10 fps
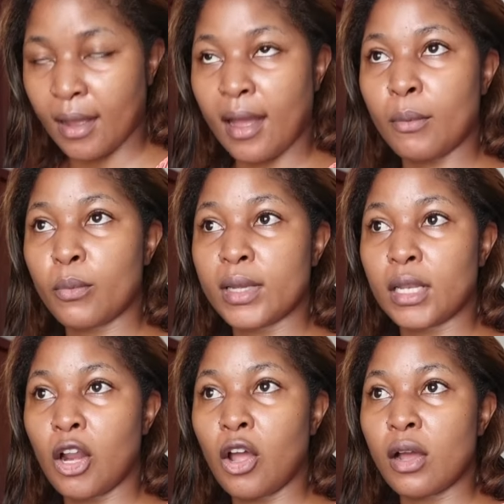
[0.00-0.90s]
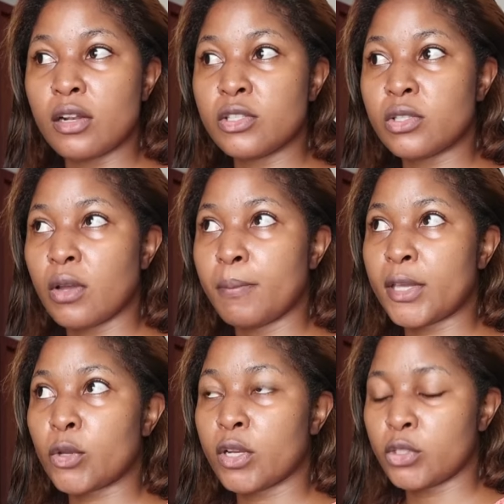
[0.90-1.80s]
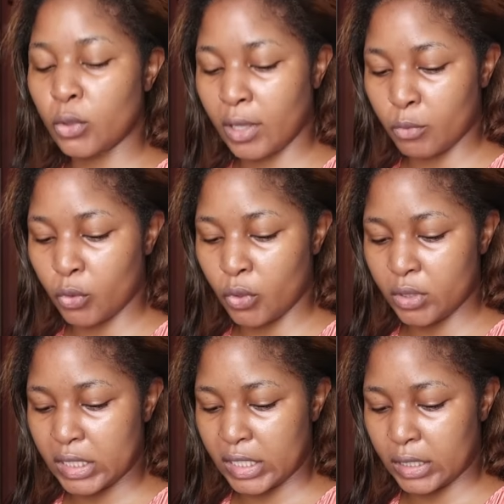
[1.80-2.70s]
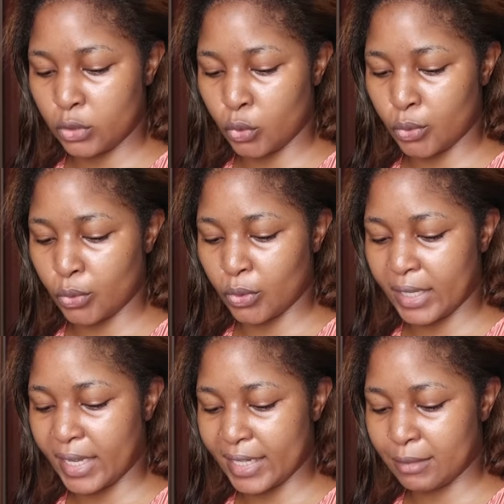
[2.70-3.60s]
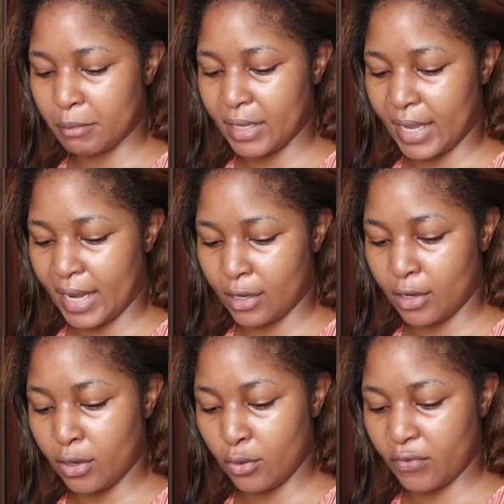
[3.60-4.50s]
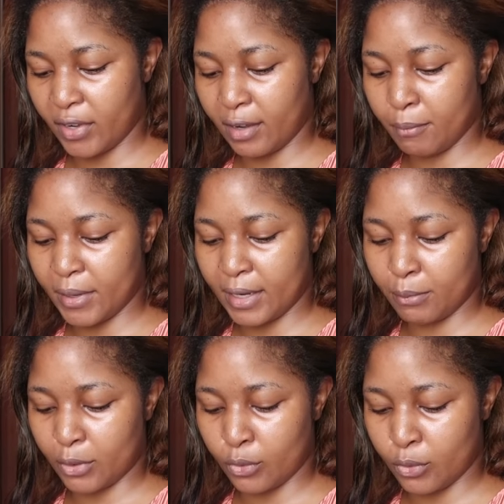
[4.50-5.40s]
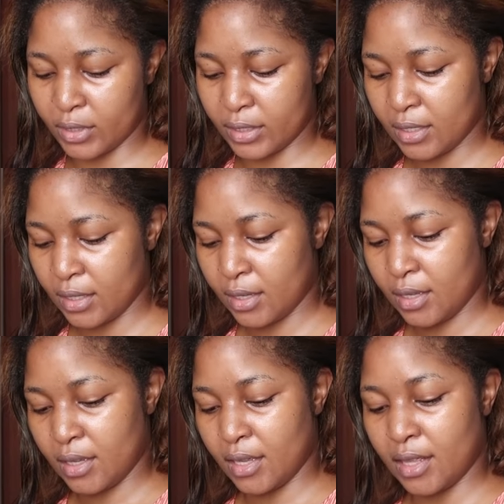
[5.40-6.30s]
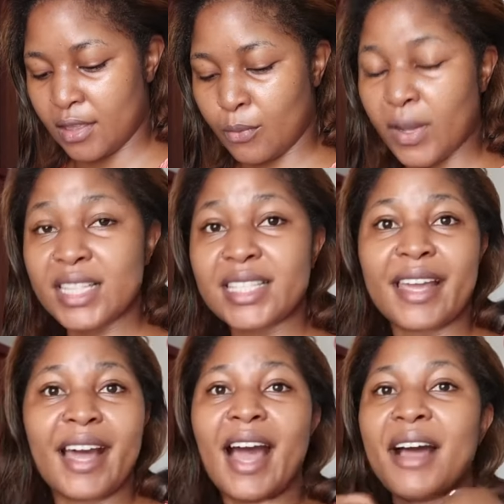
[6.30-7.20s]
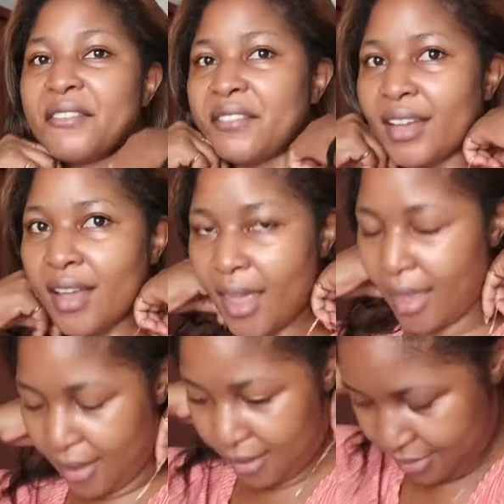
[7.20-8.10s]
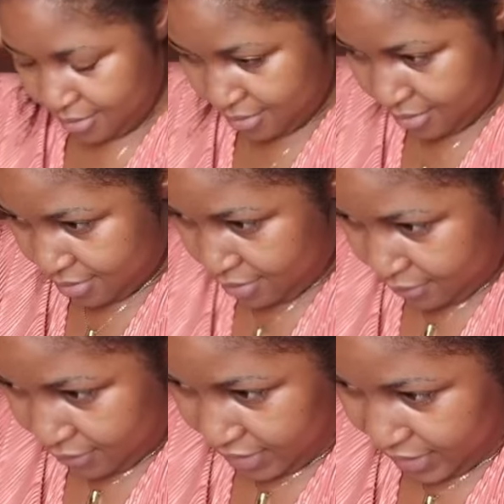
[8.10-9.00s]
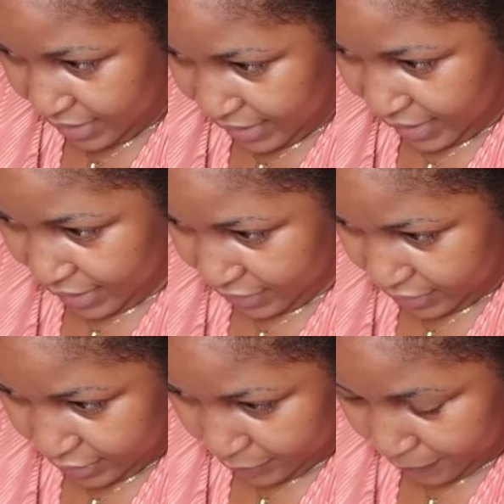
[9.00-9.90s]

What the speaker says: I will also be going to Kamukunji to get me a new frying pan because the ones I have here, they are